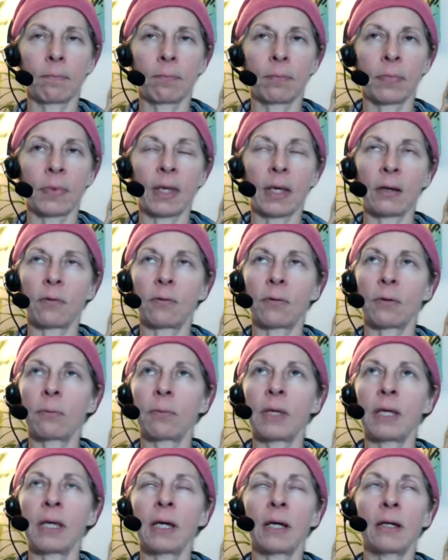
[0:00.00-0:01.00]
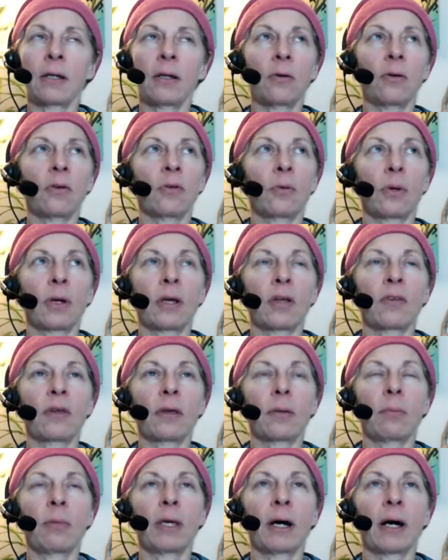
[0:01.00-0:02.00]
Like for me, I notice when I say
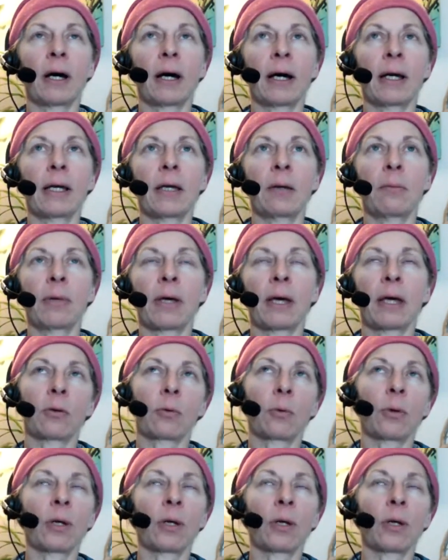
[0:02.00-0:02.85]
be a high empath,